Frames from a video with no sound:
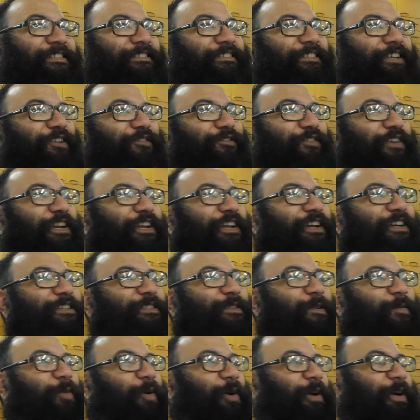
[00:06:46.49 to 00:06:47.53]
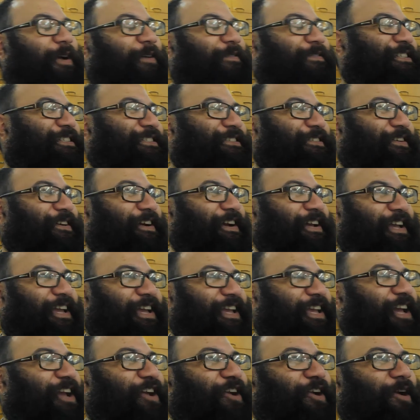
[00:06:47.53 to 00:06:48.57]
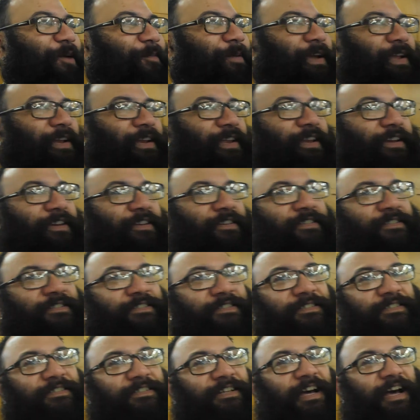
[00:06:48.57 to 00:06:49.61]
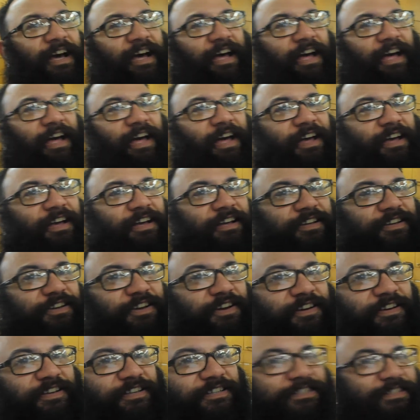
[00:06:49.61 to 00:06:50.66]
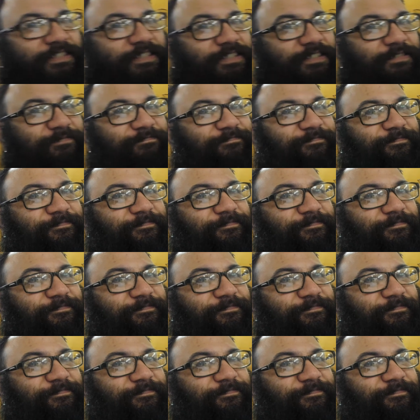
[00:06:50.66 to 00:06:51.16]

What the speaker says: little videos I put up, just so I could get her opinion, because